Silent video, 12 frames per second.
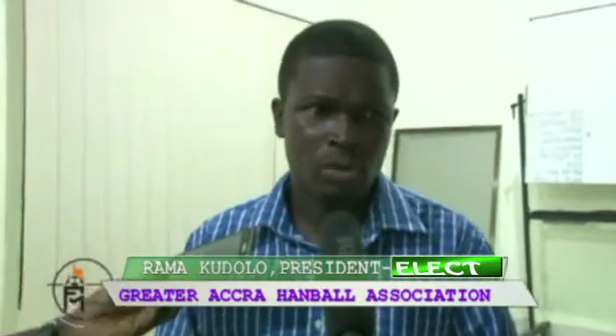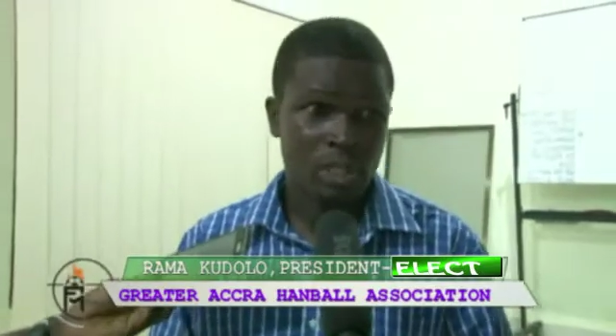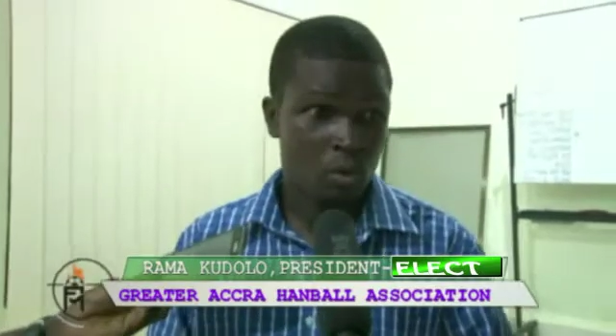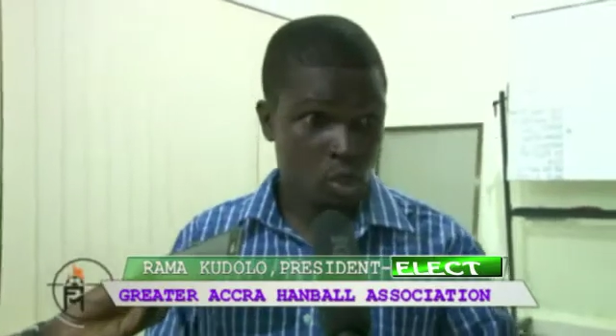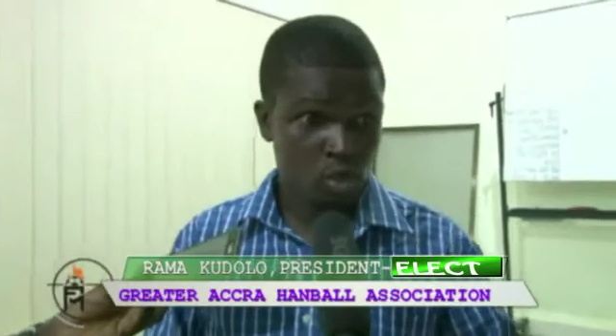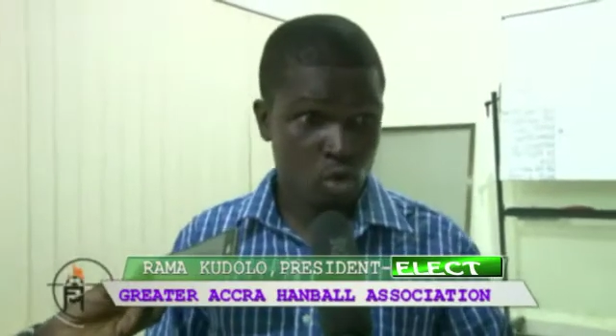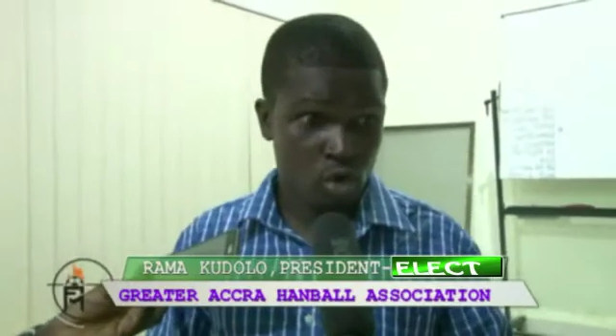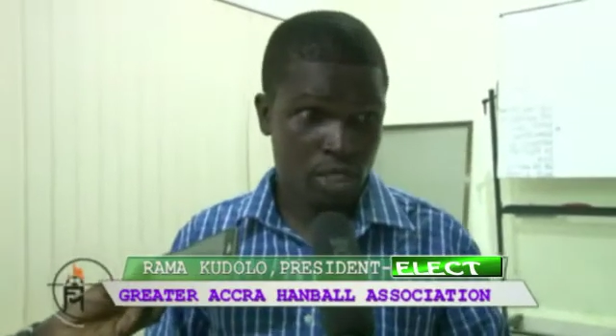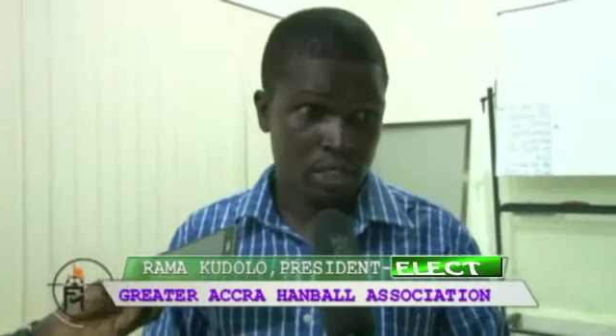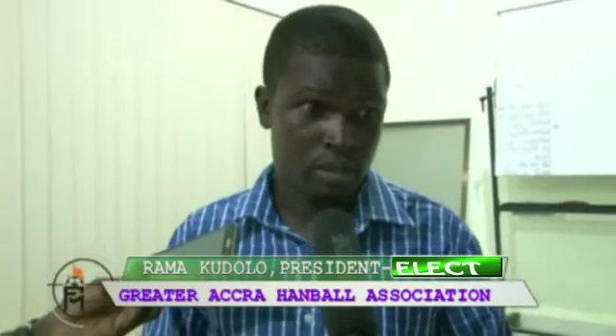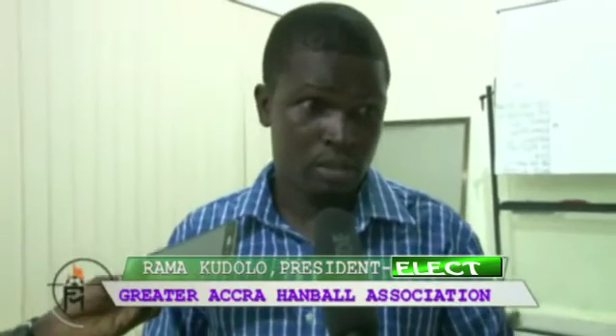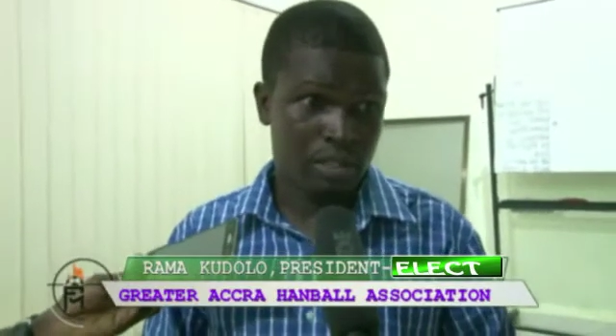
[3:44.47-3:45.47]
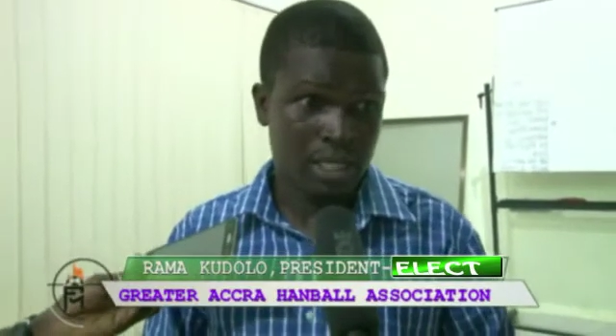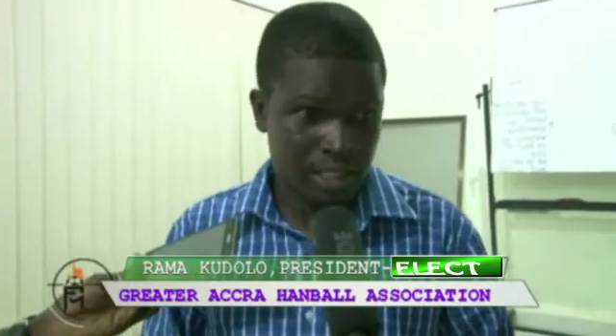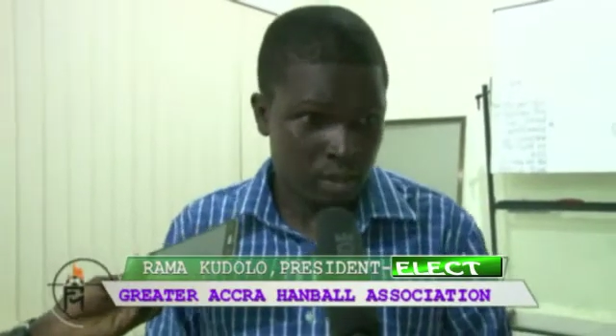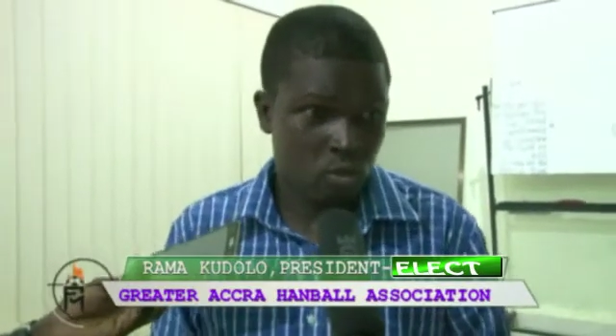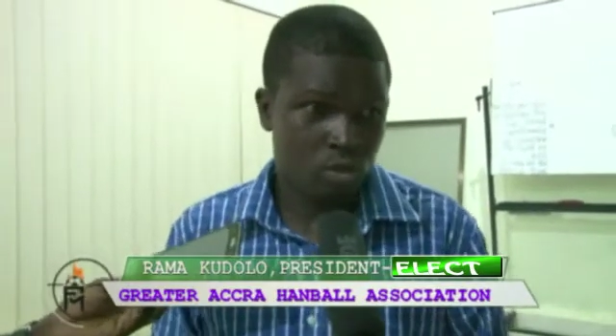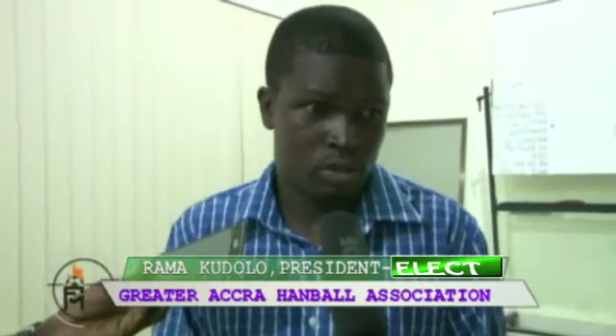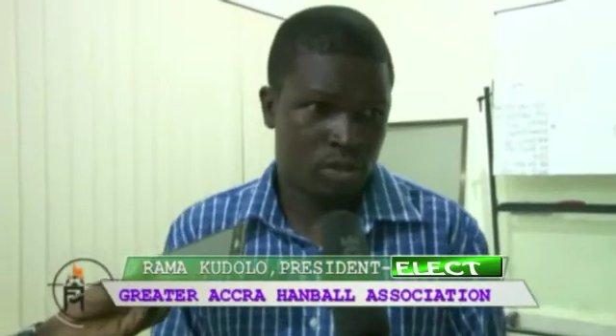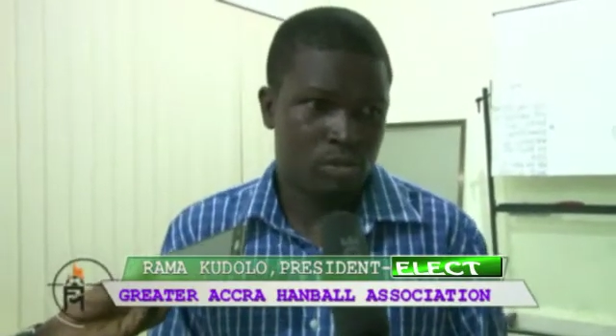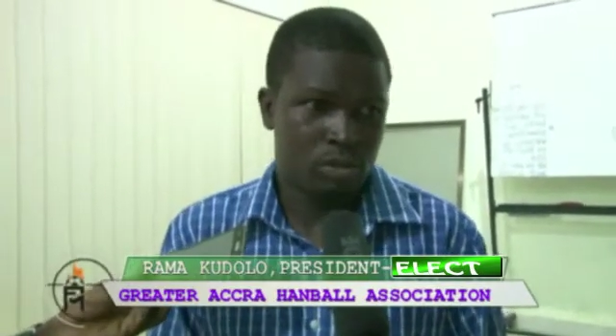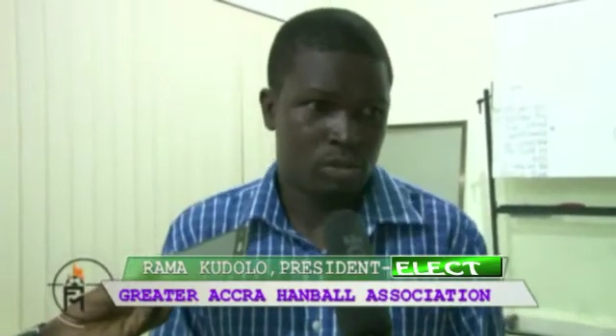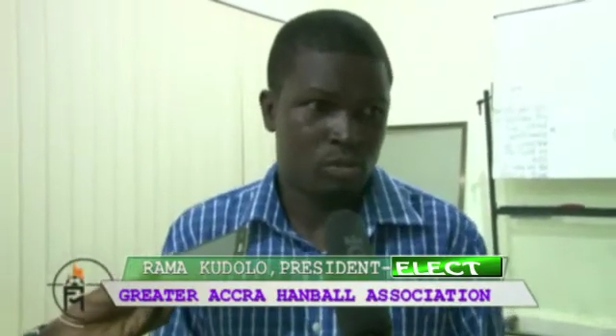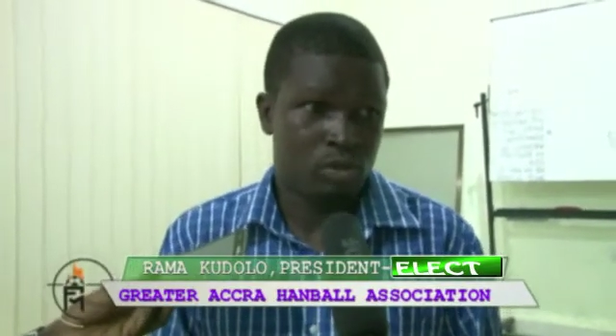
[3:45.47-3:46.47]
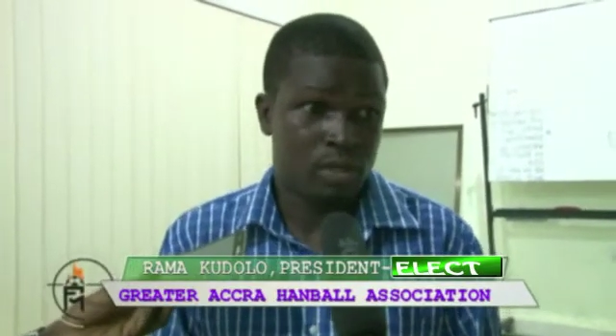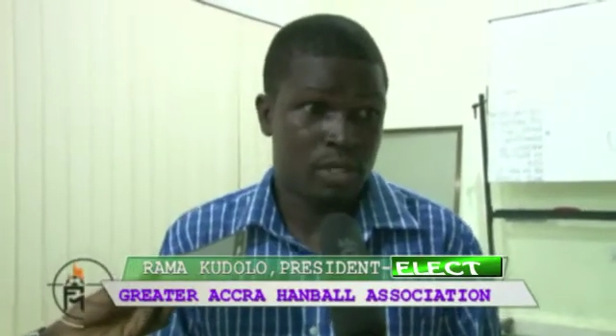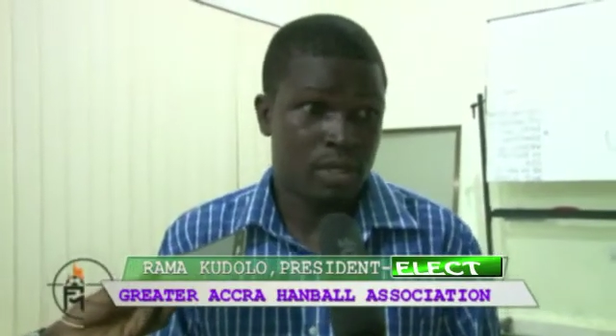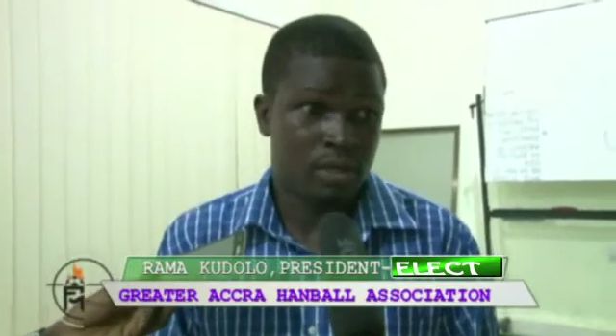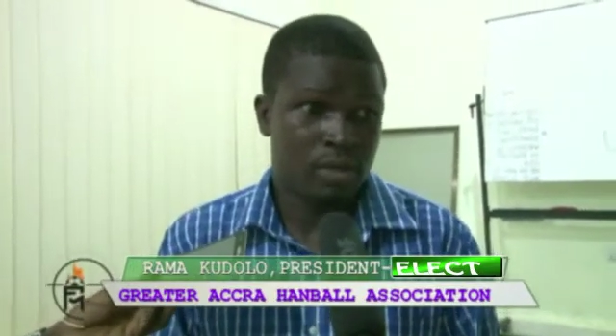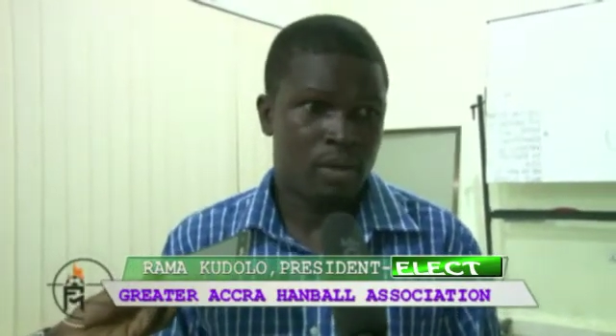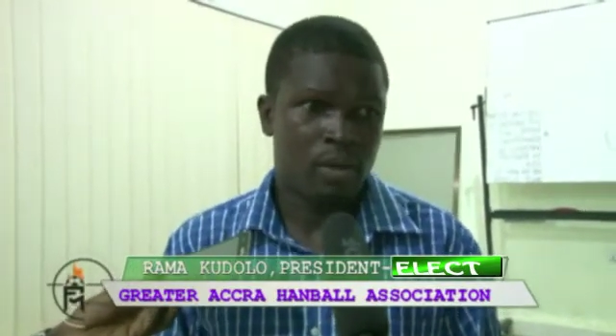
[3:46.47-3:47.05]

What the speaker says: They were shocked that it was here.